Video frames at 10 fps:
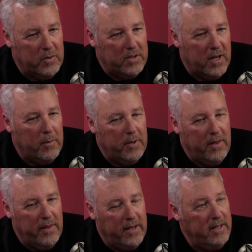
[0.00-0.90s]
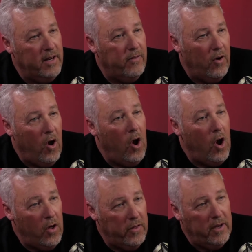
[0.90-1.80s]
was a company that did it for
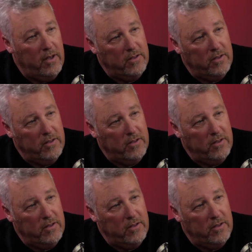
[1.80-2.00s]
all the